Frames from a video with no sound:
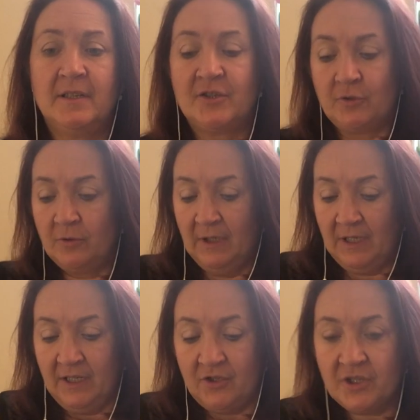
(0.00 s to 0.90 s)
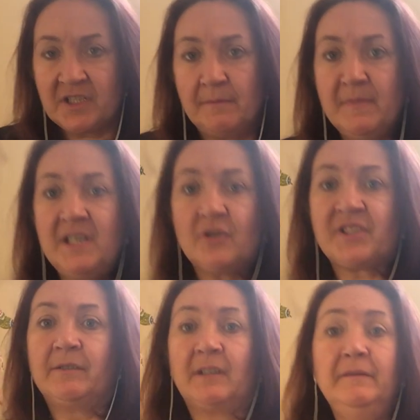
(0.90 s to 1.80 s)
So just to make
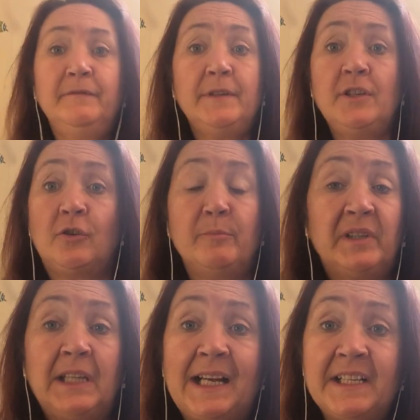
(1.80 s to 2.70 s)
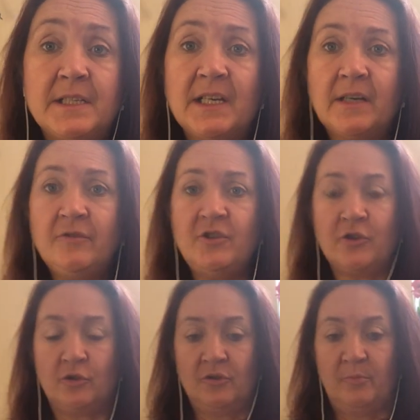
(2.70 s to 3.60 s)
yourself comfy, you could be lying down, you
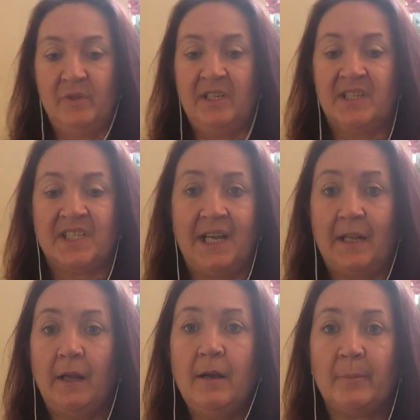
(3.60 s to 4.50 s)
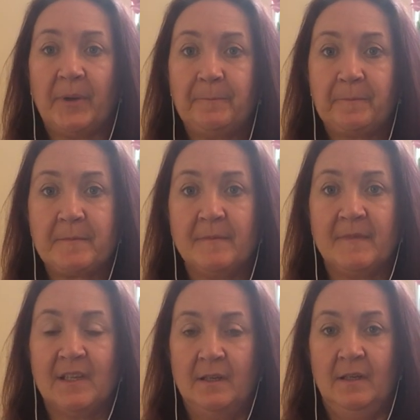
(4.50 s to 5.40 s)
could be sitting up,
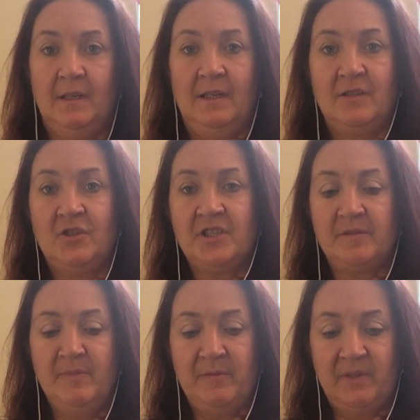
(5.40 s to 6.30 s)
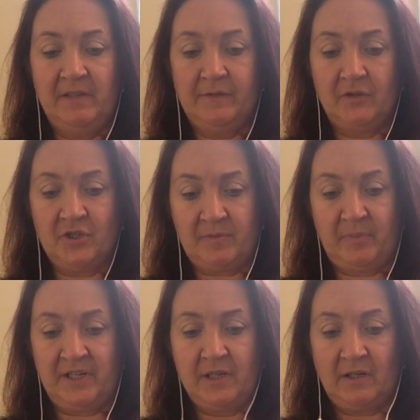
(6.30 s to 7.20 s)
and just maybe even just
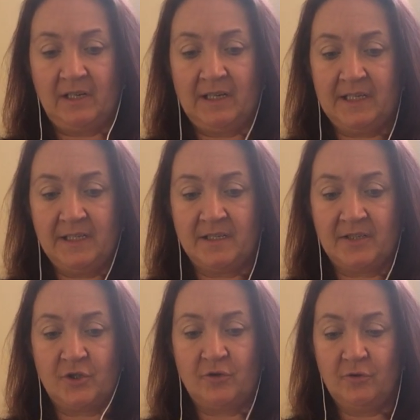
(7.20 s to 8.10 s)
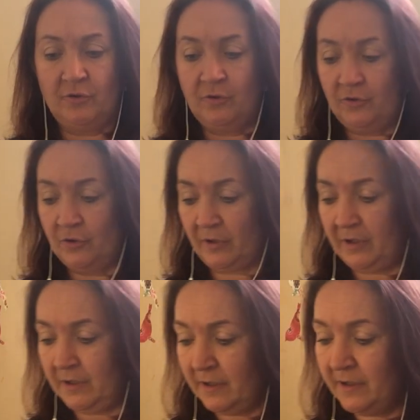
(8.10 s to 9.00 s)
bring your hand to your
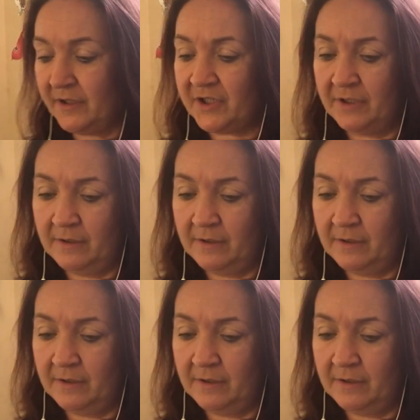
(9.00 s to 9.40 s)
heart